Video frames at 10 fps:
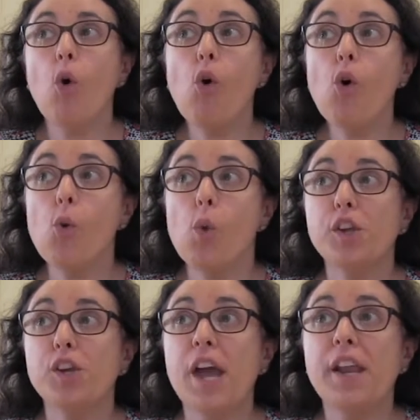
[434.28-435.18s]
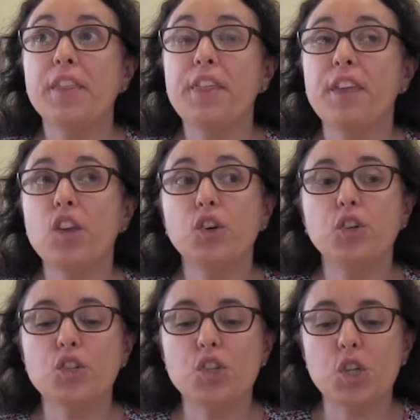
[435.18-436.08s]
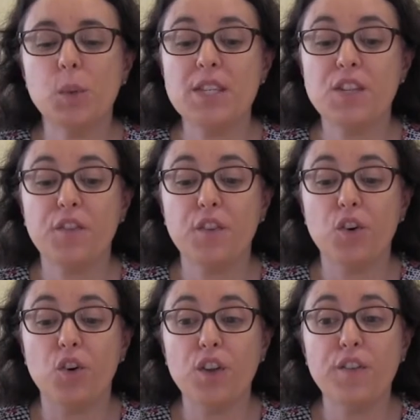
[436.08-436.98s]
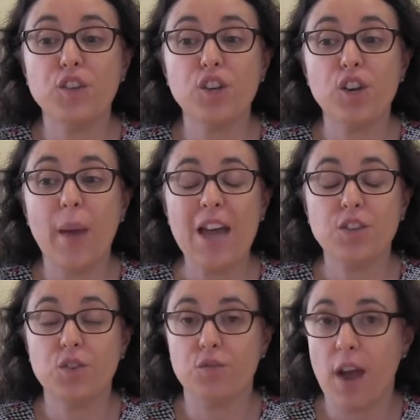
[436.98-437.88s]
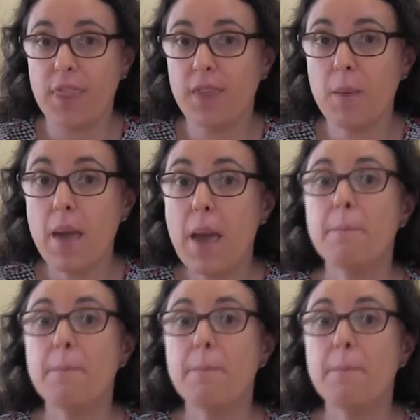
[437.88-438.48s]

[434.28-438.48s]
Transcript: Or another thing you could do is if you don't know how to write them,